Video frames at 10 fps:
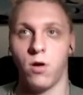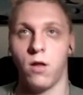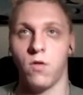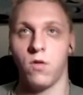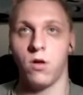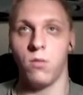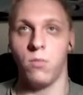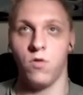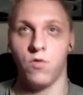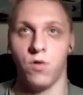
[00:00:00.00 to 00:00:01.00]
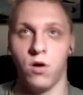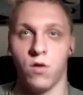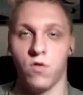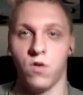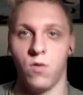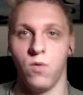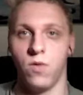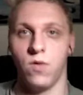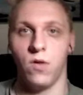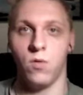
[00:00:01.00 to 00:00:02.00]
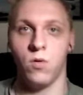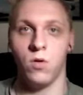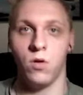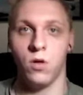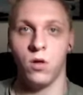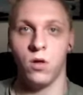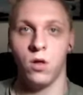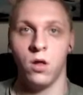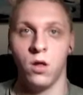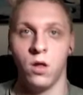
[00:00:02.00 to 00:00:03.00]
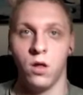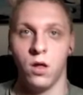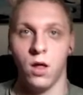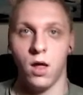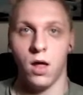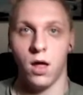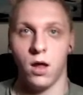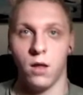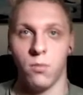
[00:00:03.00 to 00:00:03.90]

it as an administrator because I want to. I'm